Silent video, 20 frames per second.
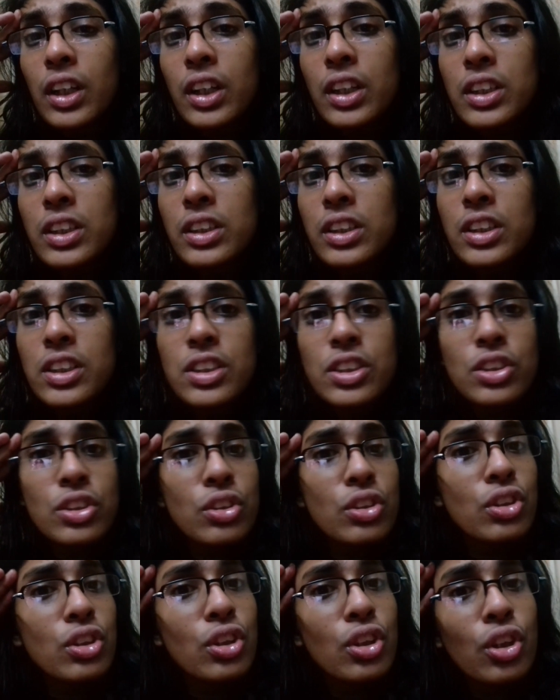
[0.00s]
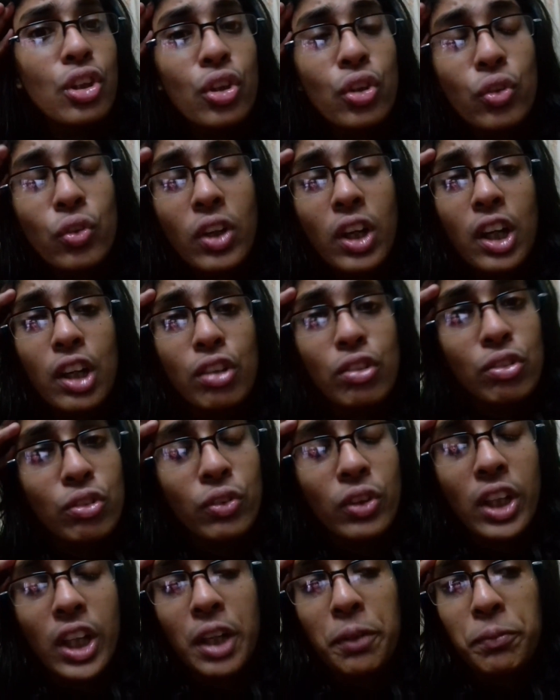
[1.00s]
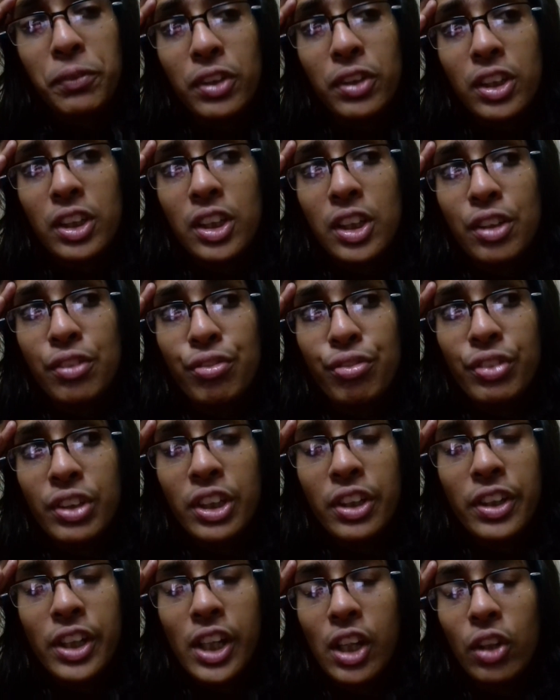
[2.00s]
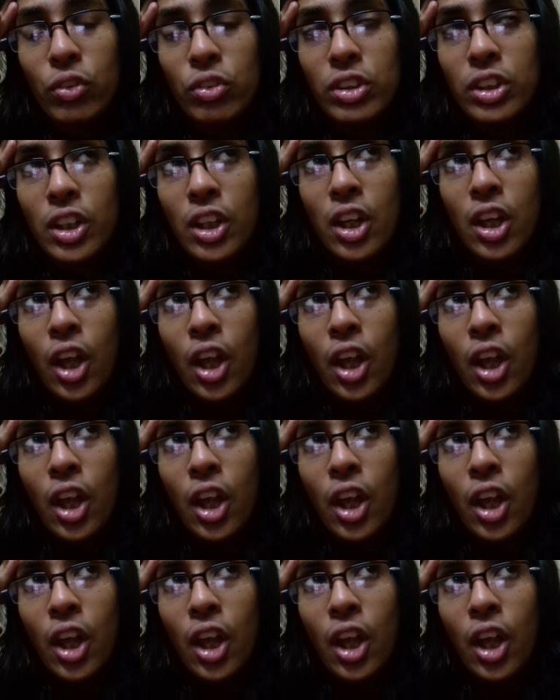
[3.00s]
I just don't know how I'm gonna figure it out.